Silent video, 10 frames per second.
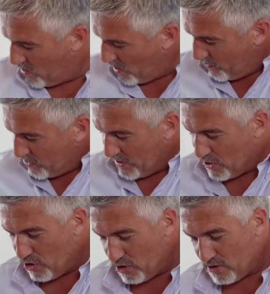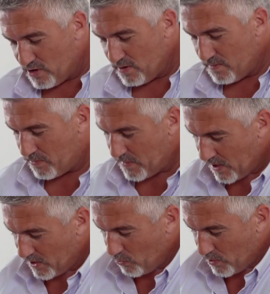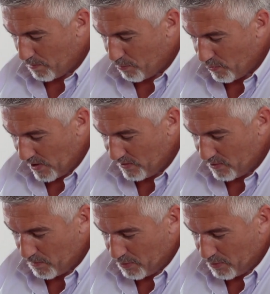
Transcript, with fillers: Obviously cooked, and you want to break the